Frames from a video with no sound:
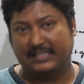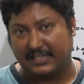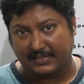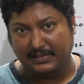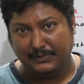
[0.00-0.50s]

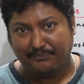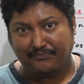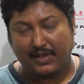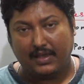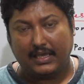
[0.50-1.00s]
little.
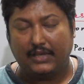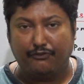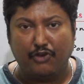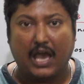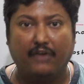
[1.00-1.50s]

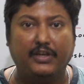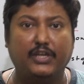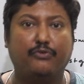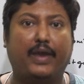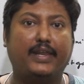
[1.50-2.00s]
If you have
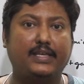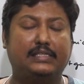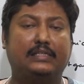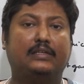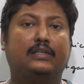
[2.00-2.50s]
any
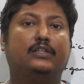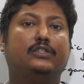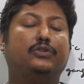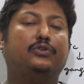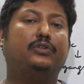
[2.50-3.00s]
queries,
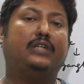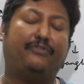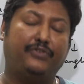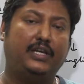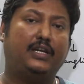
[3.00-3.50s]
so
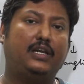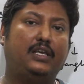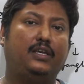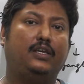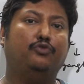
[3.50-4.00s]

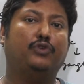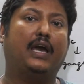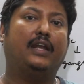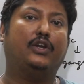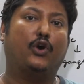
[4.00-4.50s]
definitely you
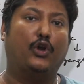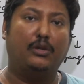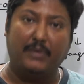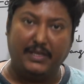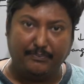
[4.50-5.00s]
can
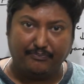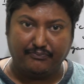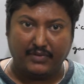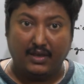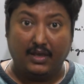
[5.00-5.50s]
call me,
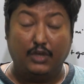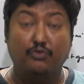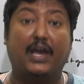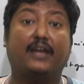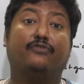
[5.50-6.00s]

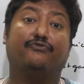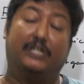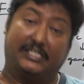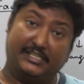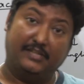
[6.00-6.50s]
you can
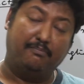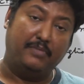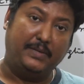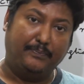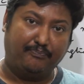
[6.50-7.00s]
WhatsApp
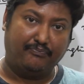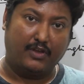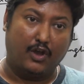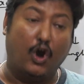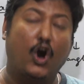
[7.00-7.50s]
me,
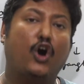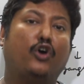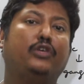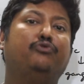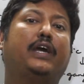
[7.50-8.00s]

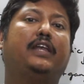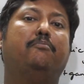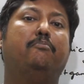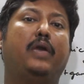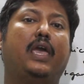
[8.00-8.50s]
or you
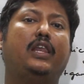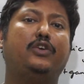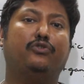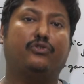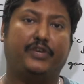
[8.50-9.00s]
can mail
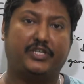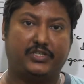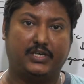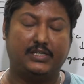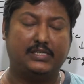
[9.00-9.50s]
your
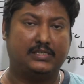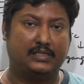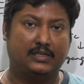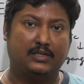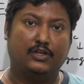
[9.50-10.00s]

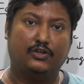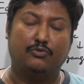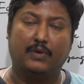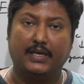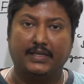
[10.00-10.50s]
questions
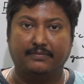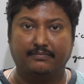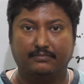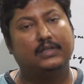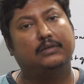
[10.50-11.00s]
to my
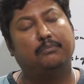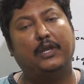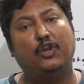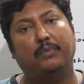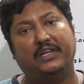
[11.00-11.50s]

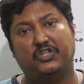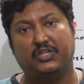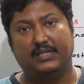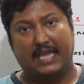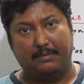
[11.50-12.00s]
below
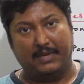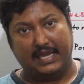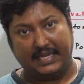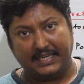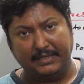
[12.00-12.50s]
mentioned
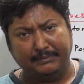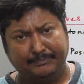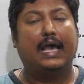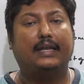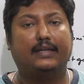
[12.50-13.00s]
email ID,
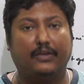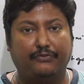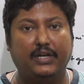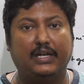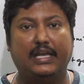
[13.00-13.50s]
and
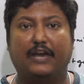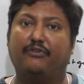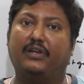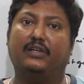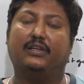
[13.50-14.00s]
definitely I
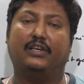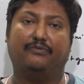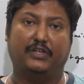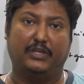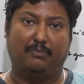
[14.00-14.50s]
will
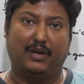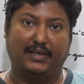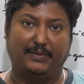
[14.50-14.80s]
give the reply.